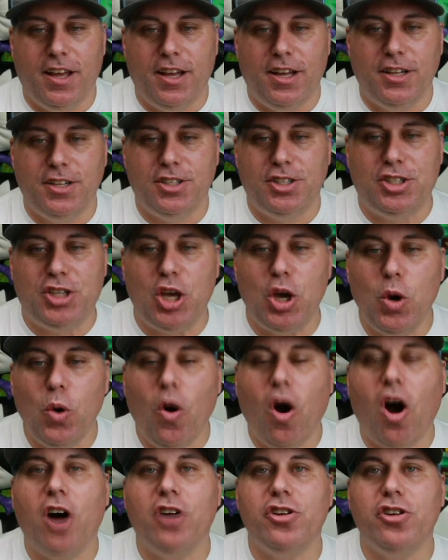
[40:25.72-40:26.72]

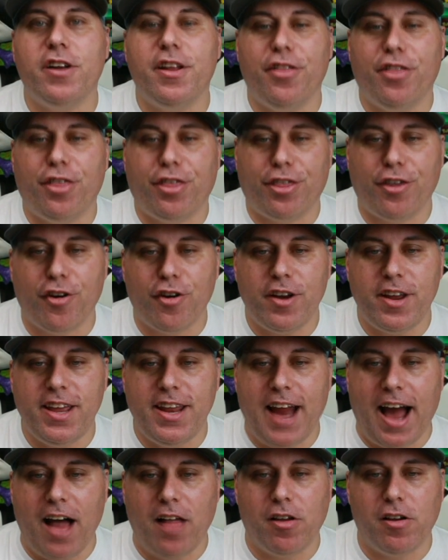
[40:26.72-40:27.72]

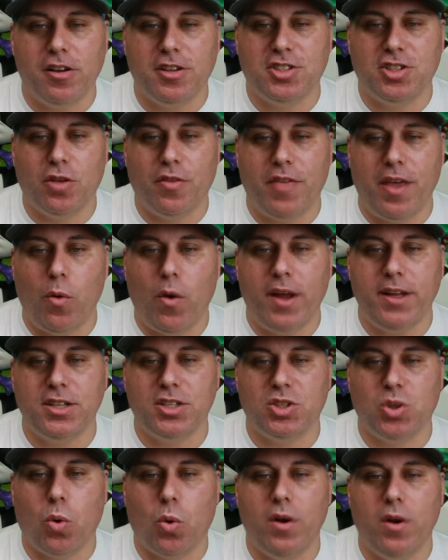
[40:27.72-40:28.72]
$230. So they went
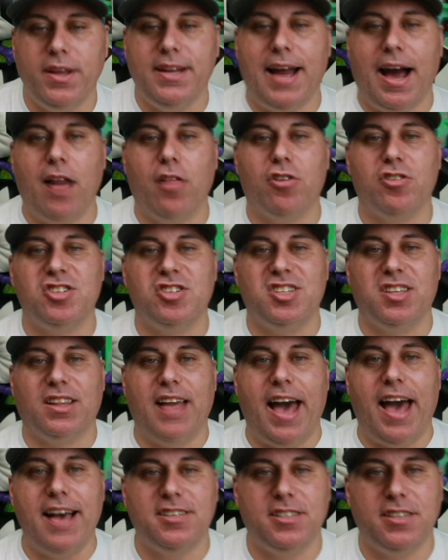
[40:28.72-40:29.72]
$20
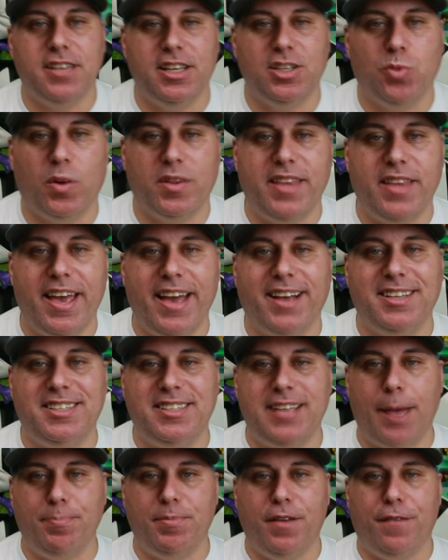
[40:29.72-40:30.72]
less is what they
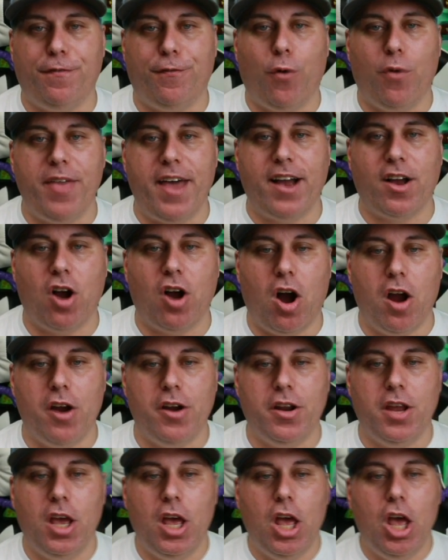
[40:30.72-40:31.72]
accepted for that card.
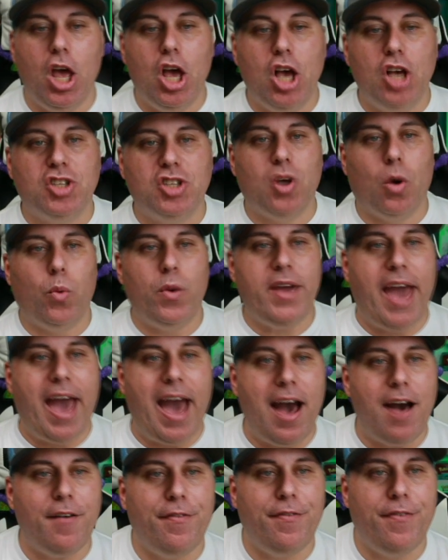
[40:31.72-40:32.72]
So
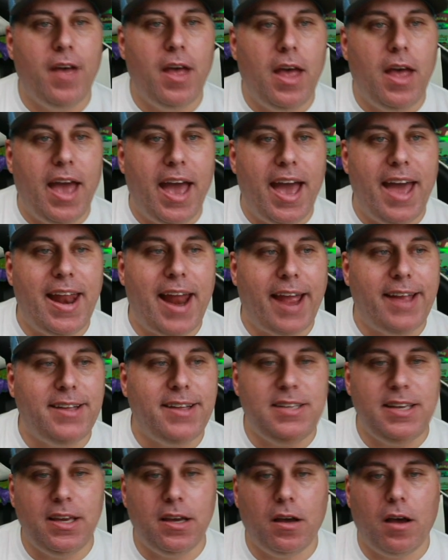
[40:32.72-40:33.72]
have an
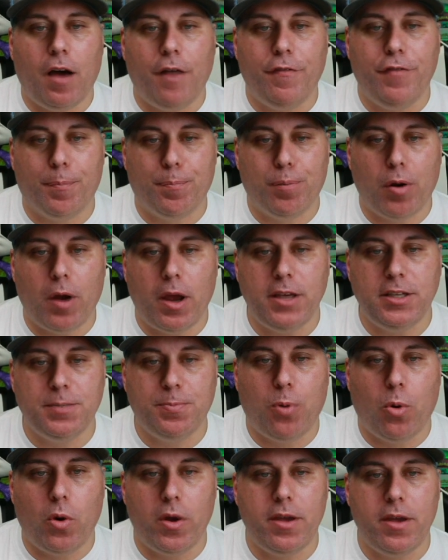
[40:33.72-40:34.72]
idea of the price
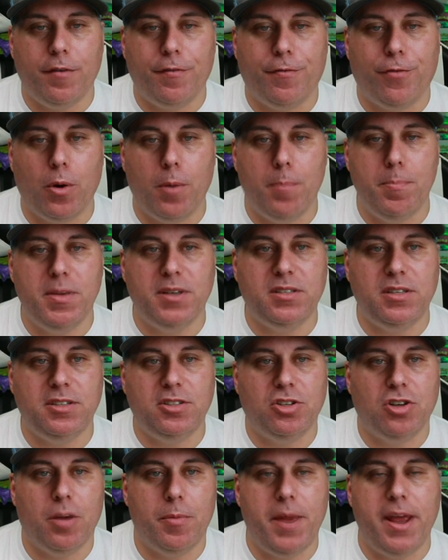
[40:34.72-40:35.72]
point for a Misty
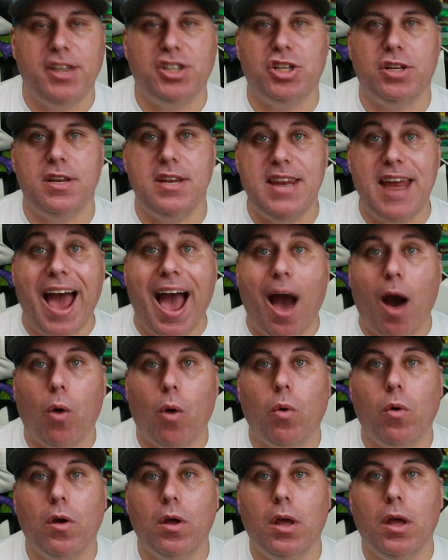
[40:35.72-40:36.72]
Determination. Now,
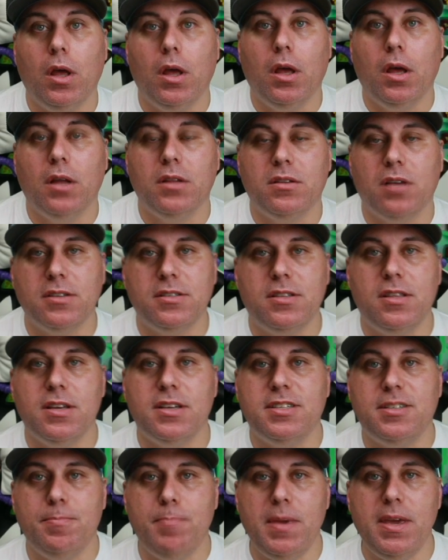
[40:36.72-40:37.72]
does
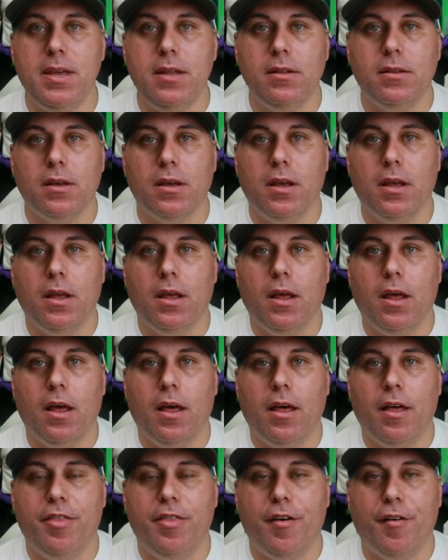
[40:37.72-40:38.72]
this meet
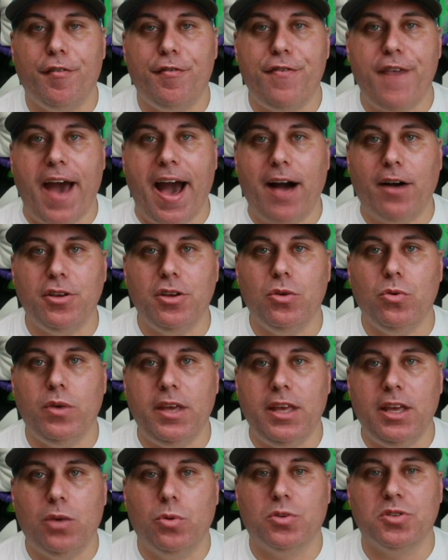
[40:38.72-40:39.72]
the value
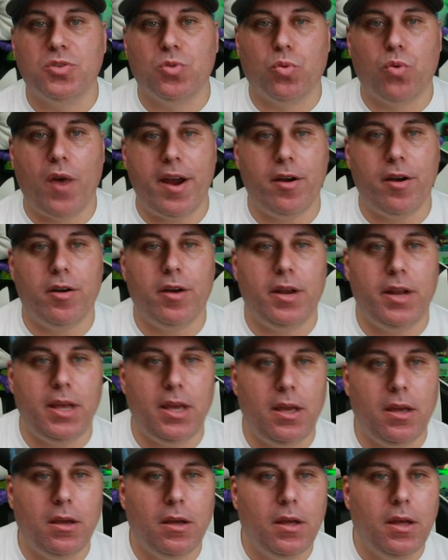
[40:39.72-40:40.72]
equals
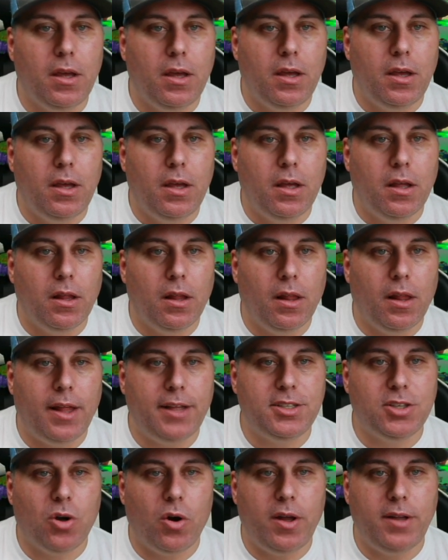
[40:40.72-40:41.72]
rarity? Let's
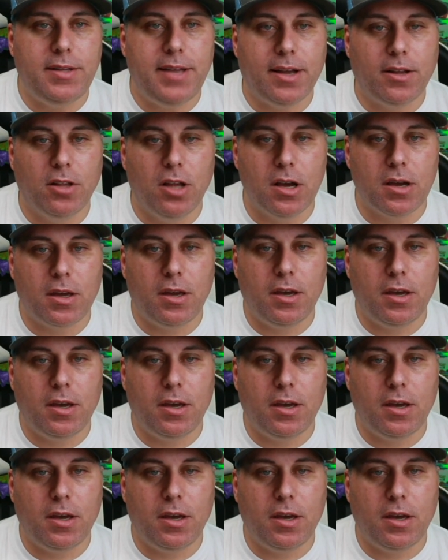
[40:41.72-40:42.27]
go ahead and take a look.